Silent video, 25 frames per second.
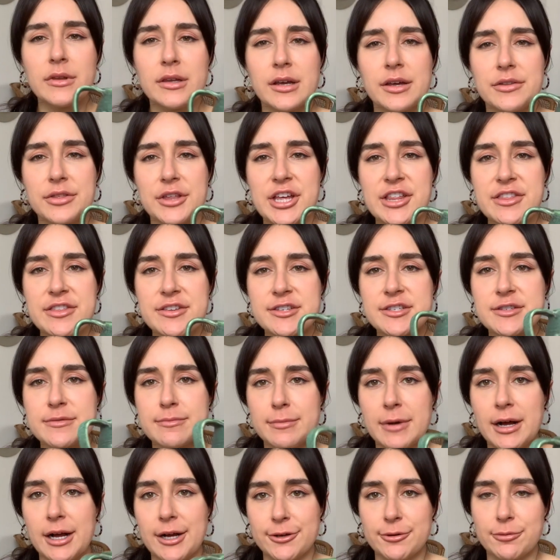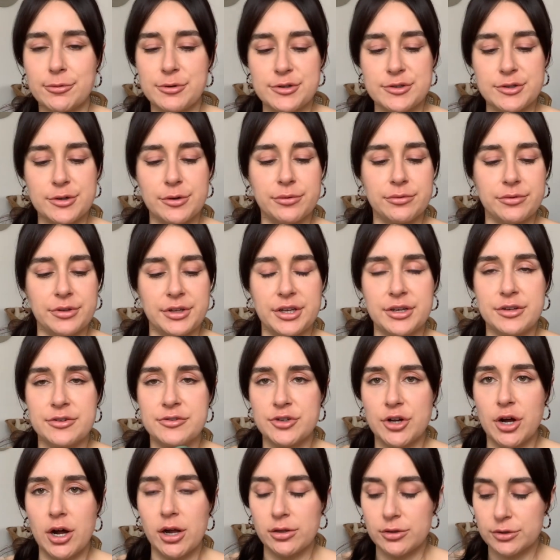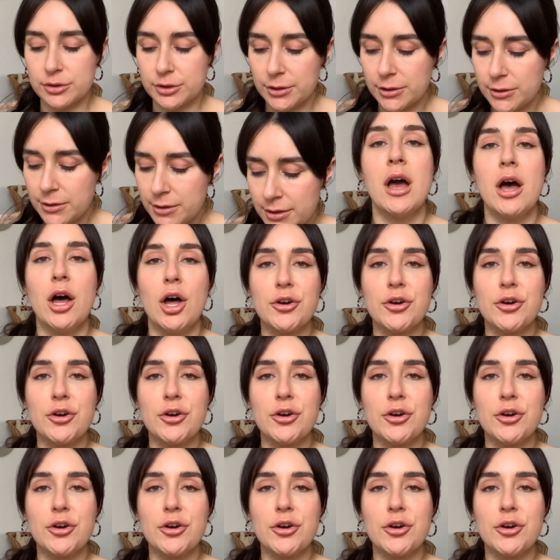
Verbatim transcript: I think this mug was only a dollar.